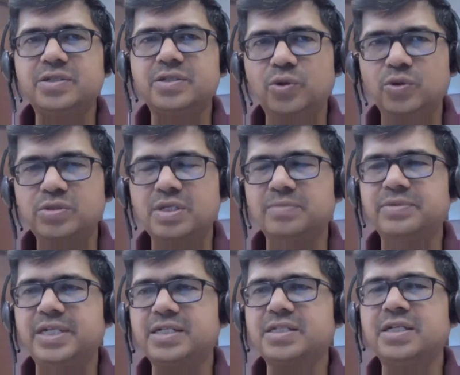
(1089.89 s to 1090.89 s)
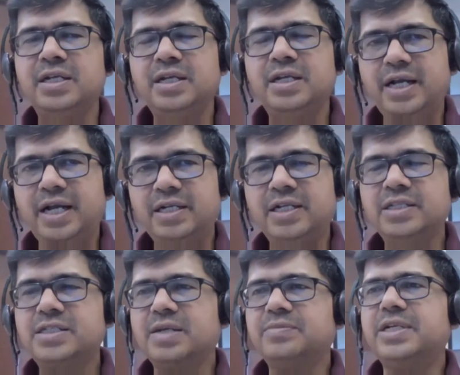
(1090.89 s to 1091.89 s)
go to subjects, and in
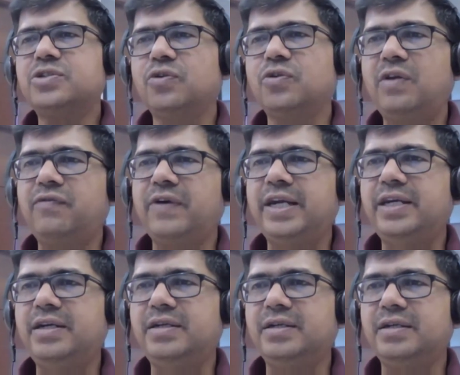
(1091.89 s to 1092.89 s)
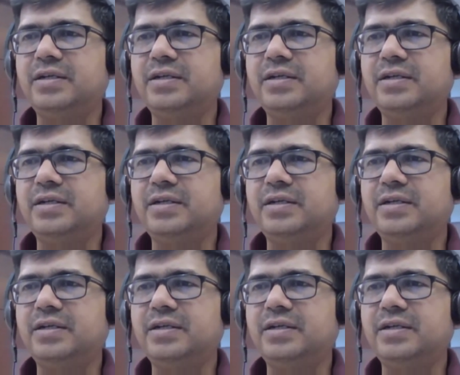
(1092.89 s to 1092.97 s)
subjects, you will find